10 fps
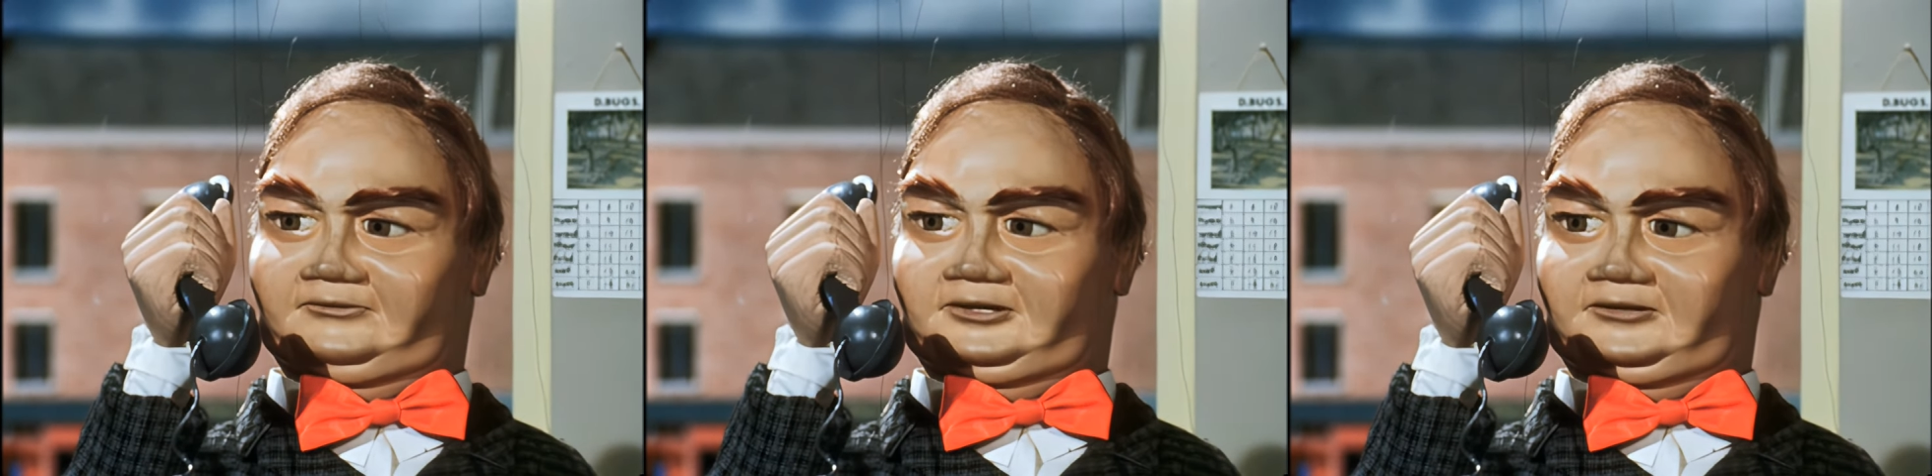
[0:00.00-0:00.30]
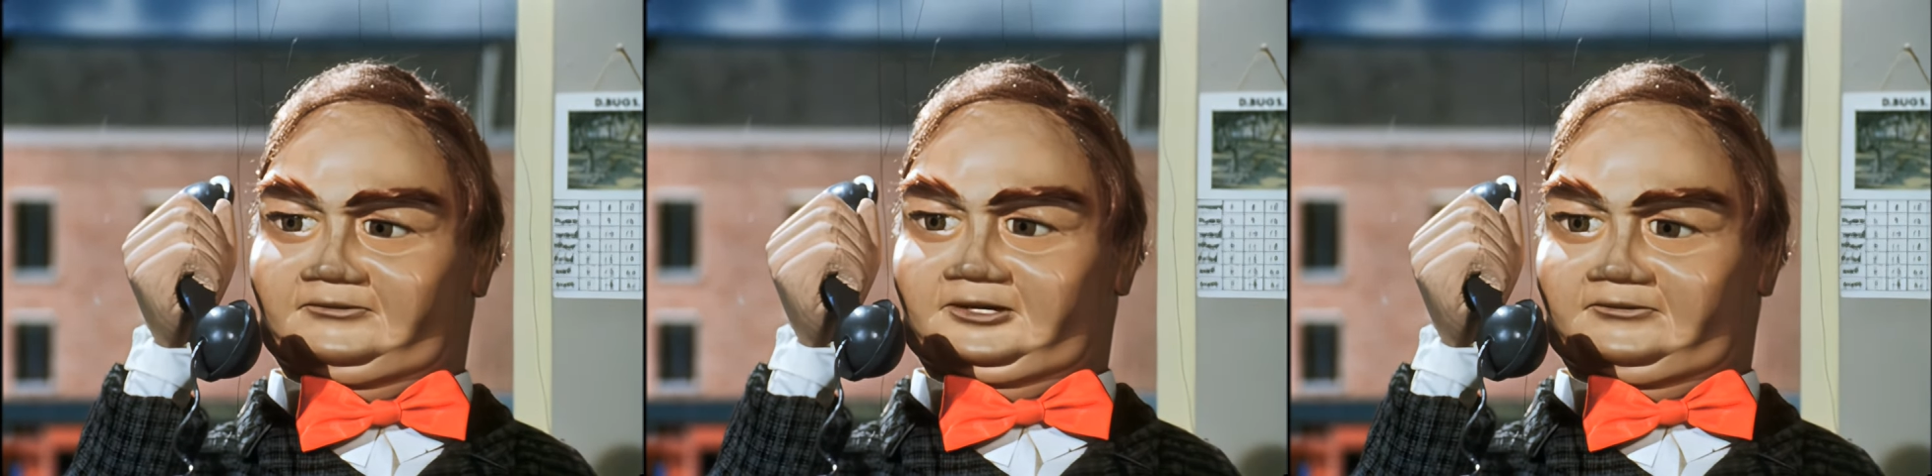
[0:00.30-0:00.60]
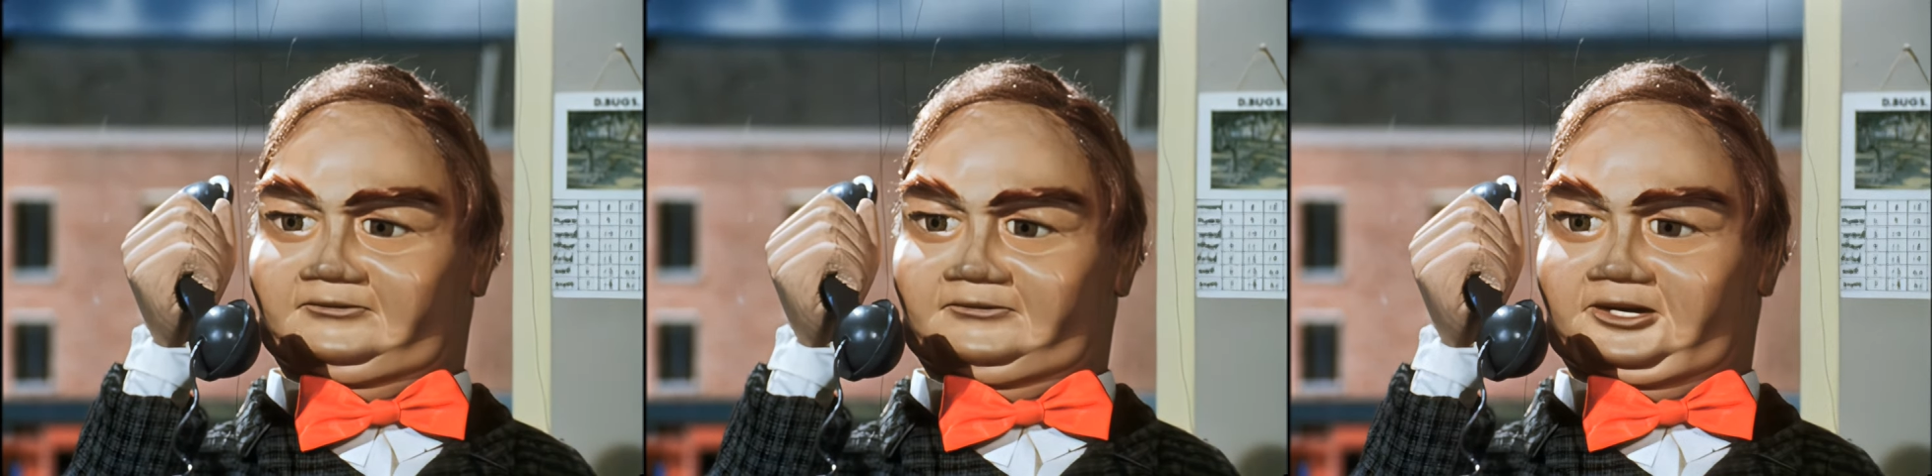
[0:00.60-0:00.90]
come in
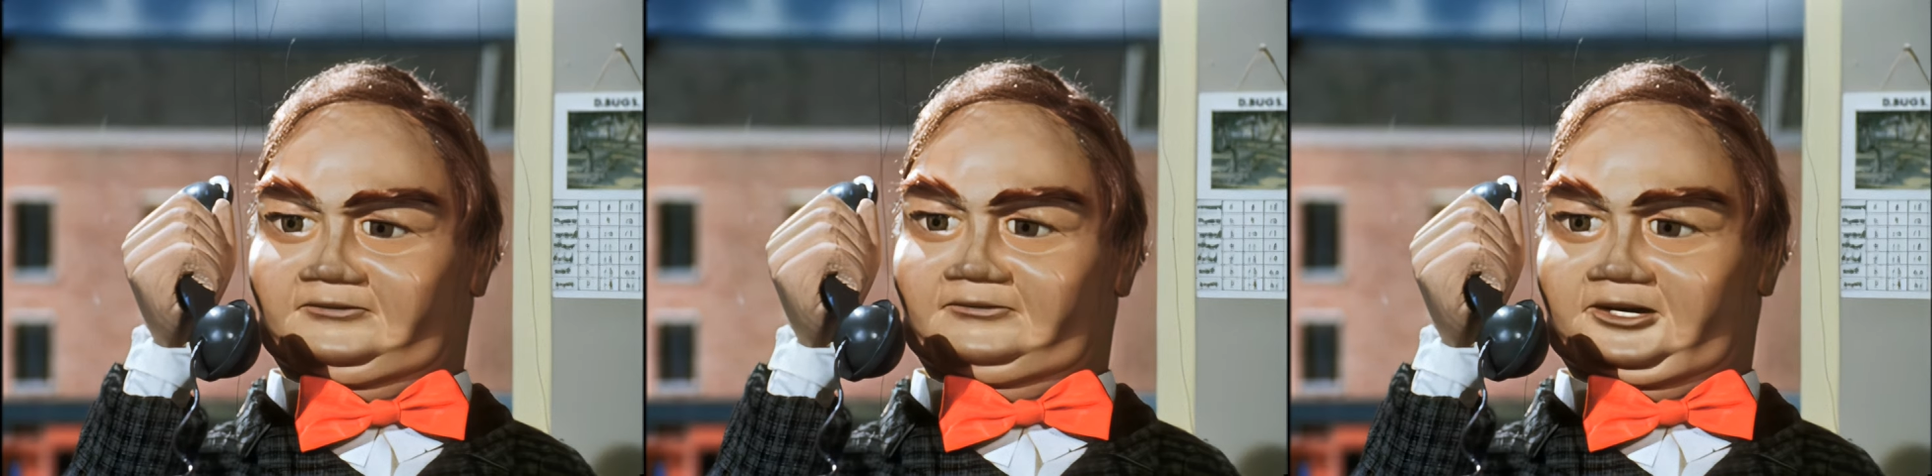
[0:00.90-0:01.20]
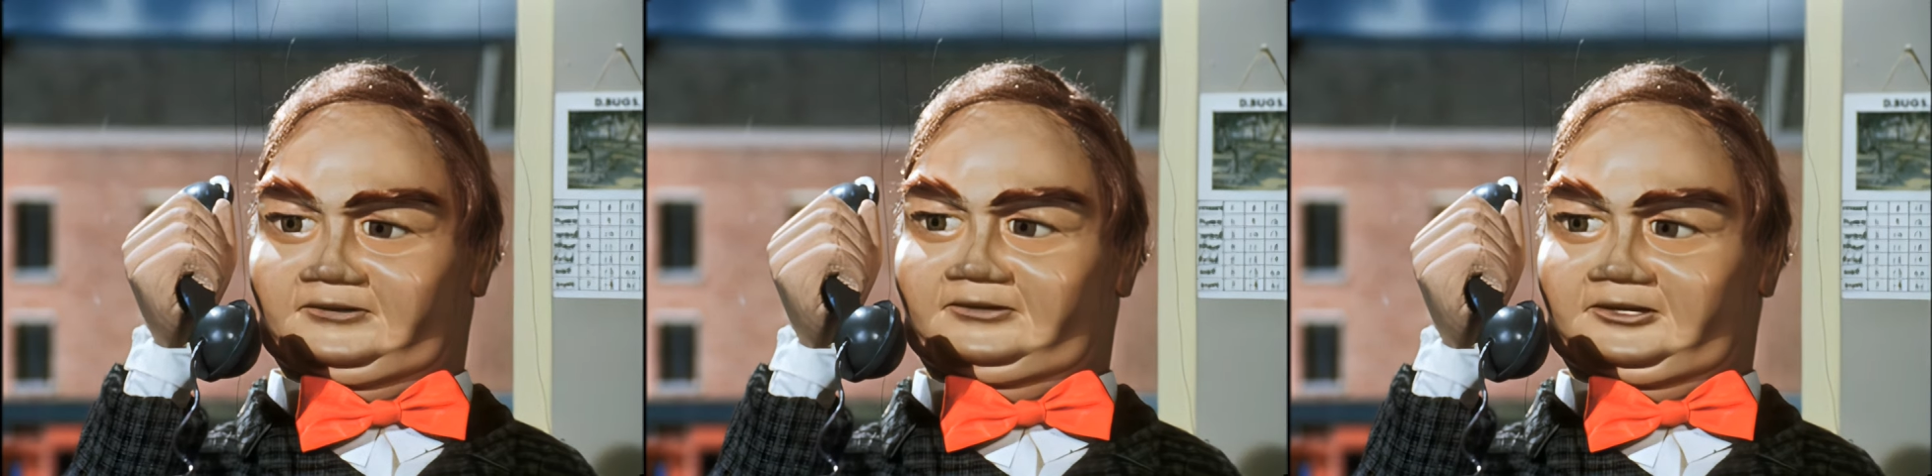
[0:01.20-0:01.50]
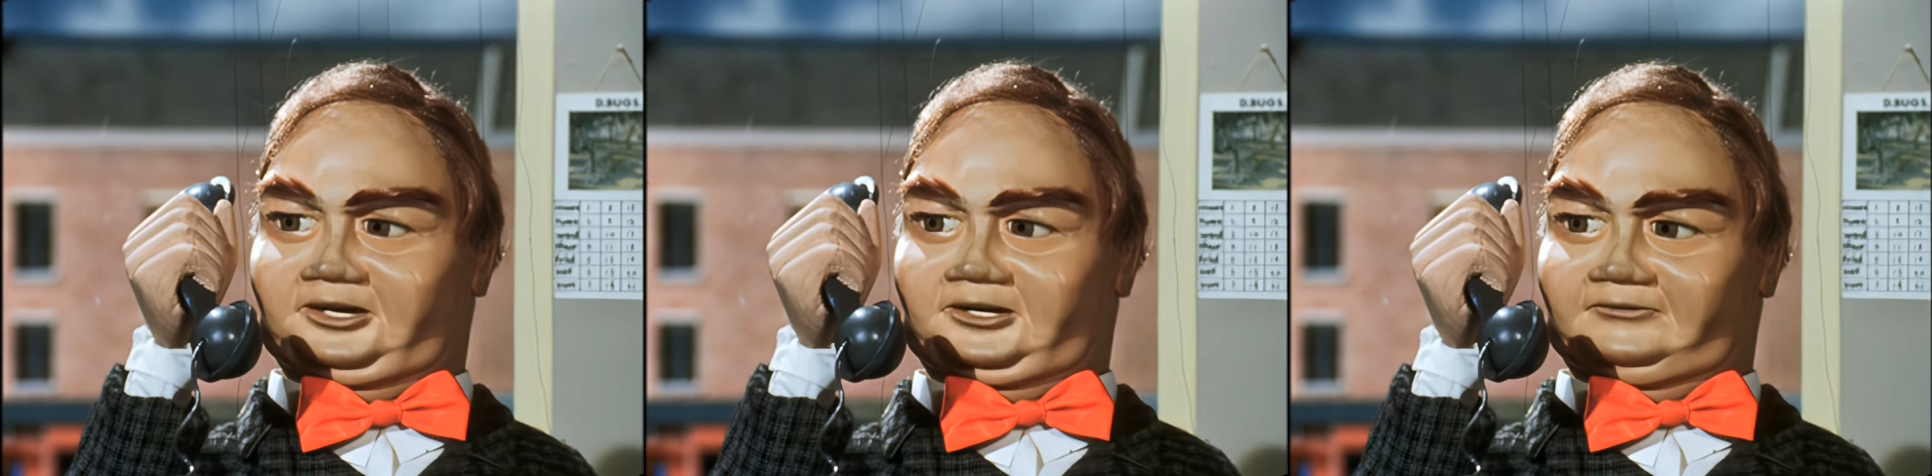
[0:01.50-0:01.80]
and, and choose something